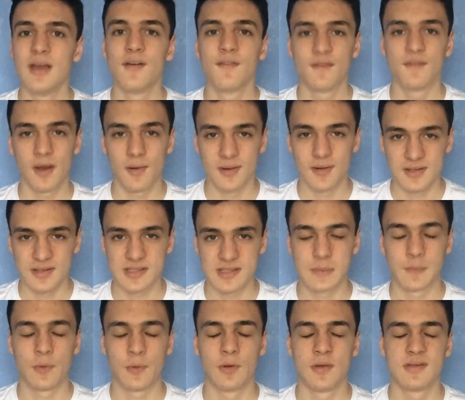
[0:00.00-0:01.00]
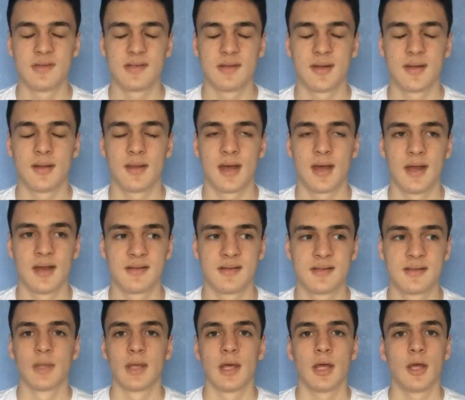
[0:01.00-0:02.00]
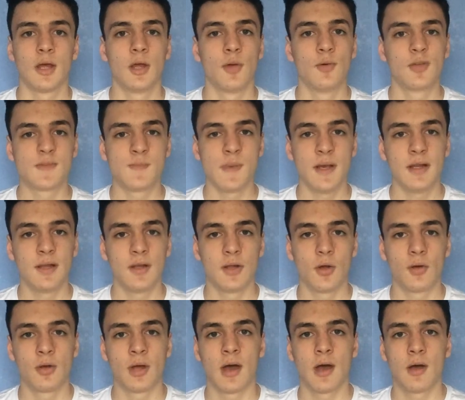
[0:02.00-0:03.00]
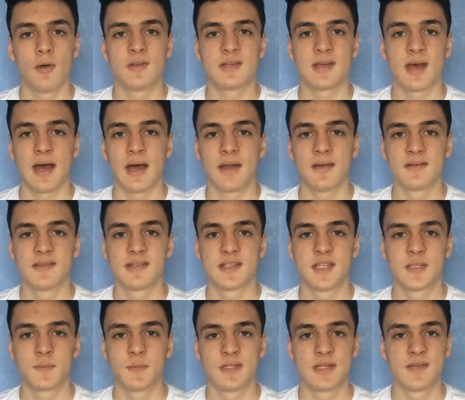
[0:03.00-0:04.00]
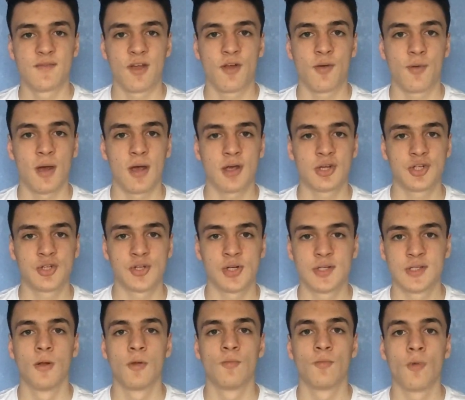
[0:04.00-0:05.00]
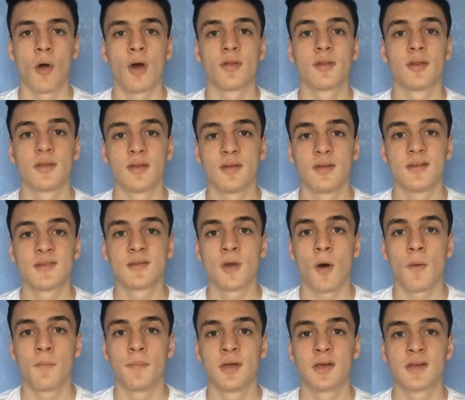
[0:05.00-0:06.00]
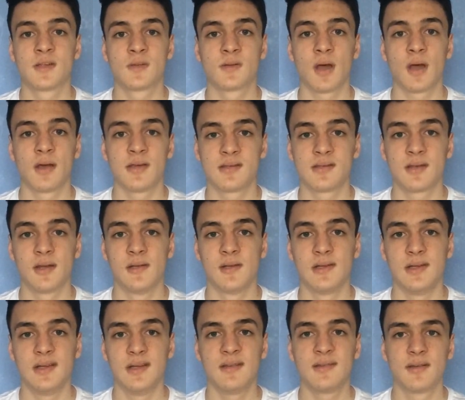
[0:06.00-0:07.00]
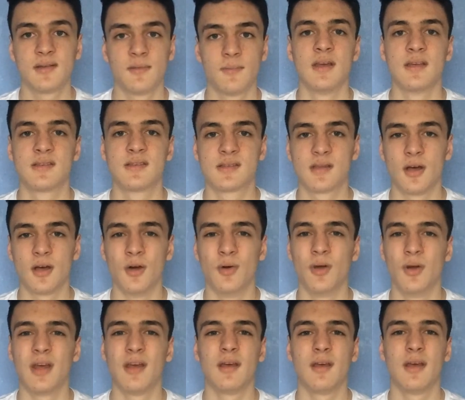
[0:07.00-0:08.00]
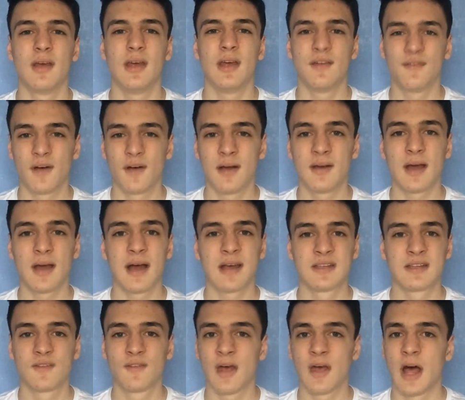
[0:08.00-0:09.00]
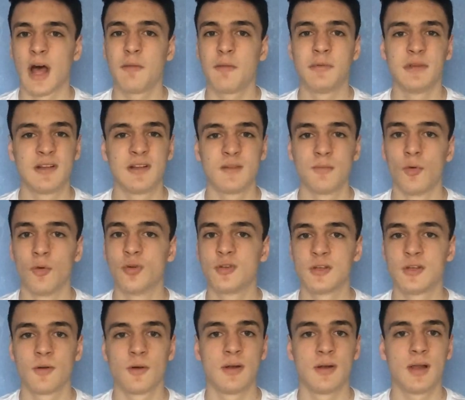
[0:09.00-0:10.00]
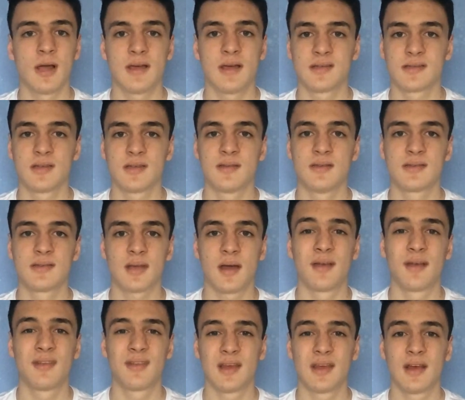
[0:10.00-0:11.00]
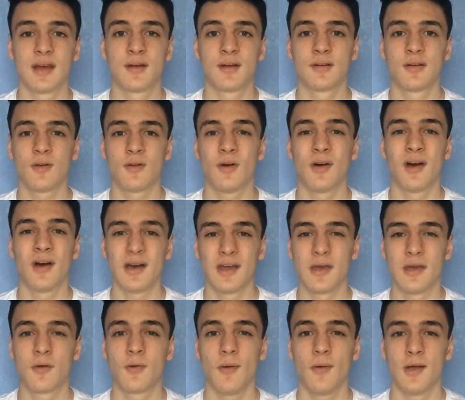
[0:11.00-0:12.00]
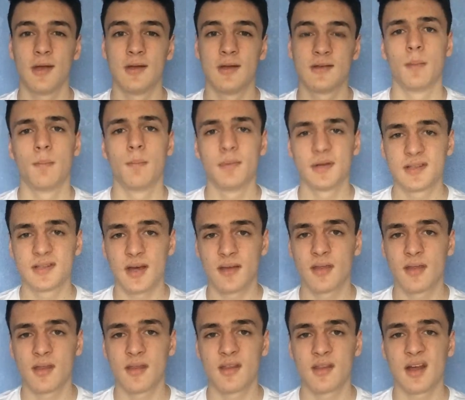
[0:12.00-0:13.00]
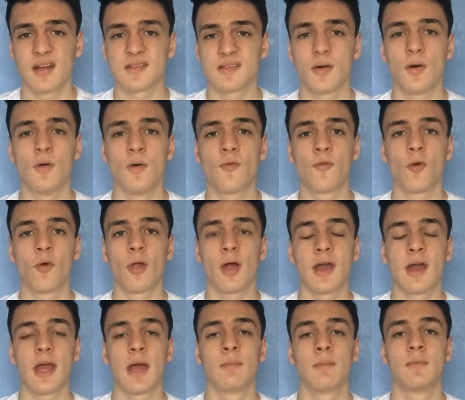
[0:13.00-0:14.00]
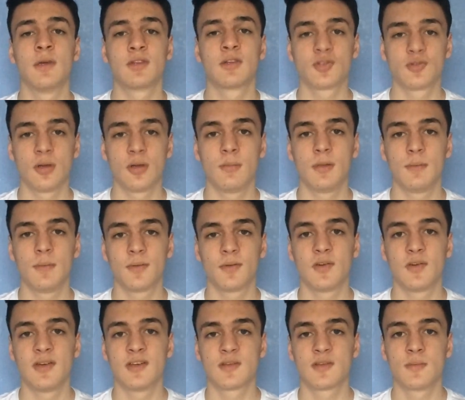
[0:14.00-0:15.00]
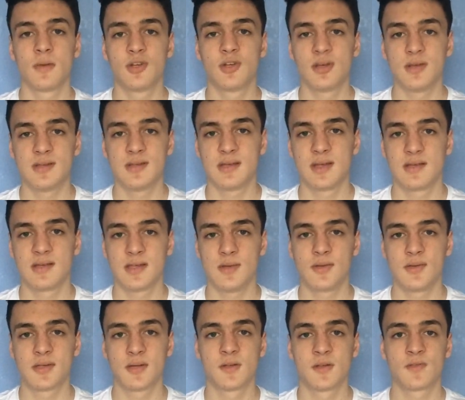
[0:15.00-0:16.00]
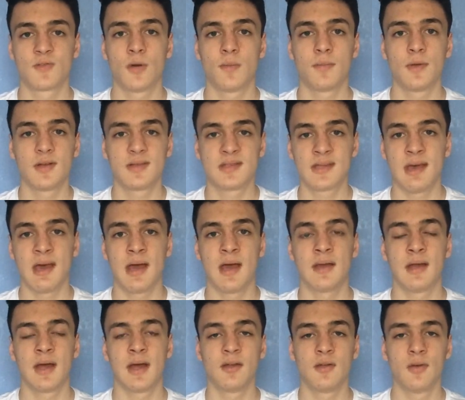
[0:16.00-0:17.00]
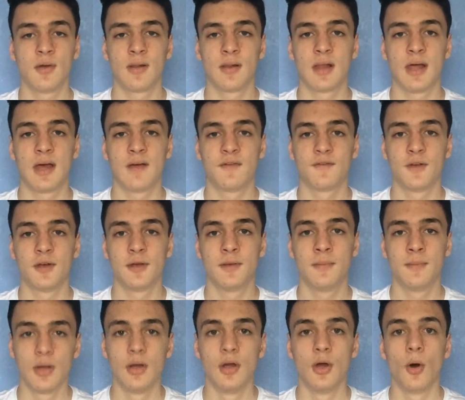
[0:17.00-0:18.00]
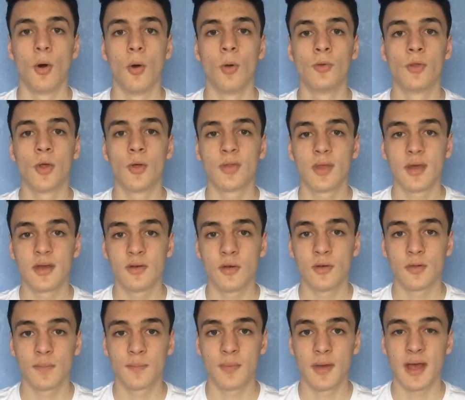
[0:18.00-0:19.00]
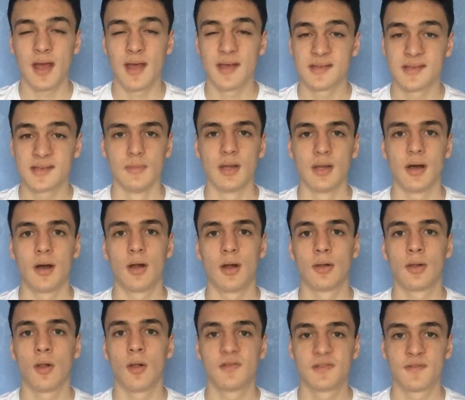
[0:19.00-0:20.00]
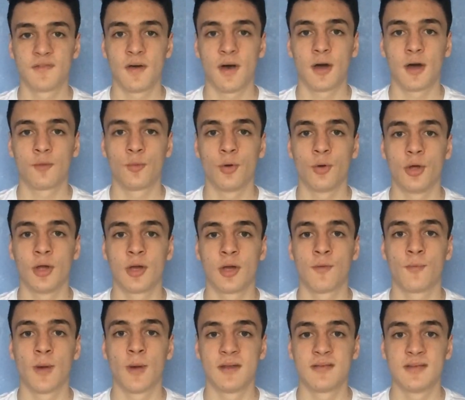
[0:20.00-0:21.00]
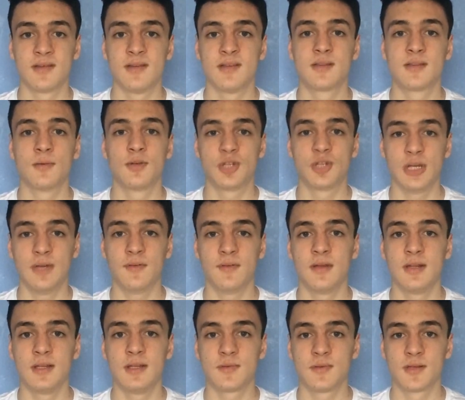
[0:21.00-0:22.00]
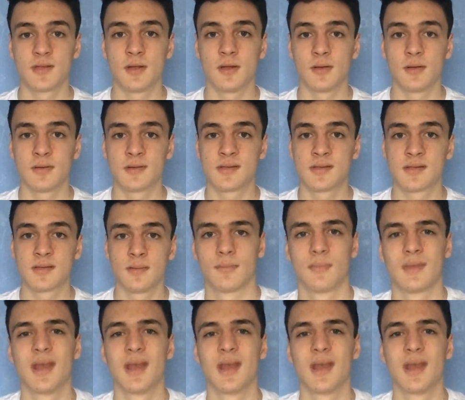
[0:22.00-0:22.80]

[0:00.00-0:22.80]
Very disappointed in that. It was mainly on how to answer specific questions rather than the topics I studied. So if I'd asked for help a little more during lessons, I think I could have got a higher grade. But other than that, overall I am extremely pleased with my GCSE results from Year 10 and Year 11. Although they are not the best, a lot of hard work went into achieving these results.